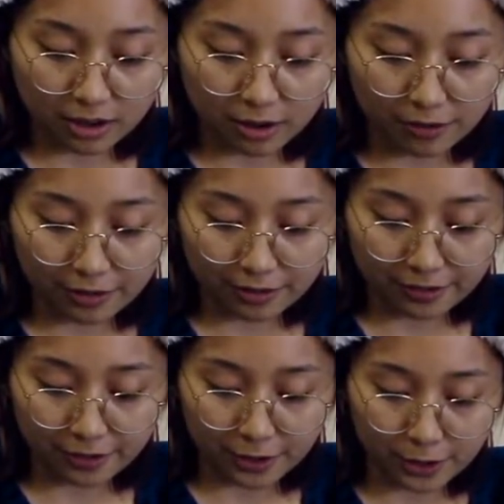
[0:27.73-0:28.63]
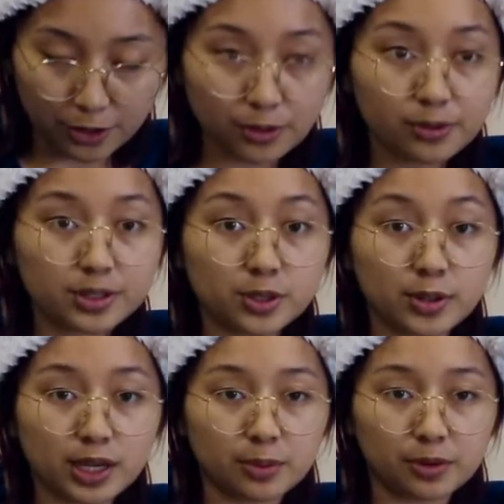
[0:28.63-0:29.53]
over the photo so
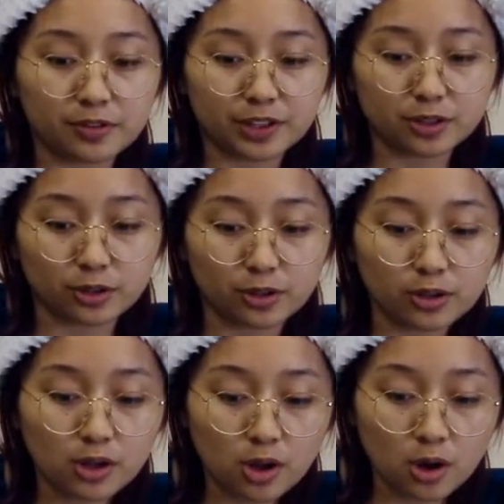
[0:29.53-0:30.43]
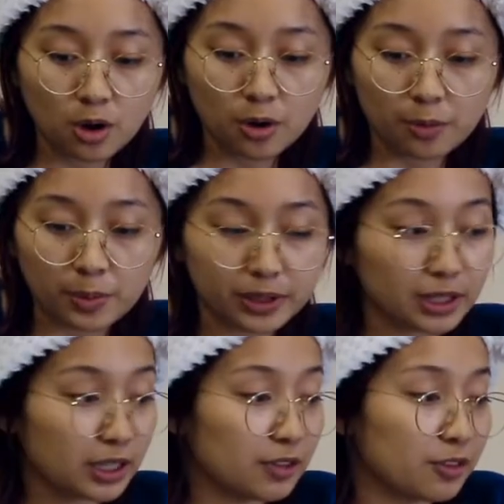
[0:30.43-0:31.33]
you get a perfect circle. But
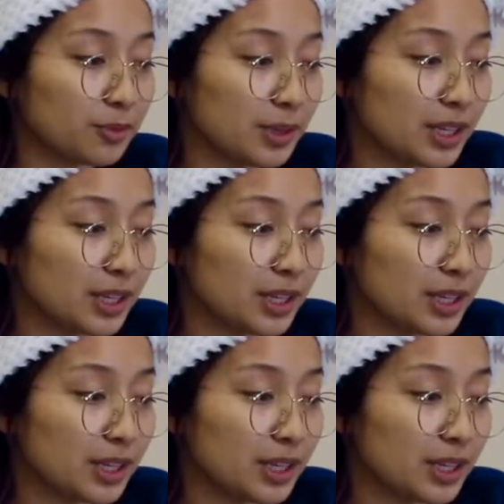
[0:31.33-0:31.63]
lucky for me,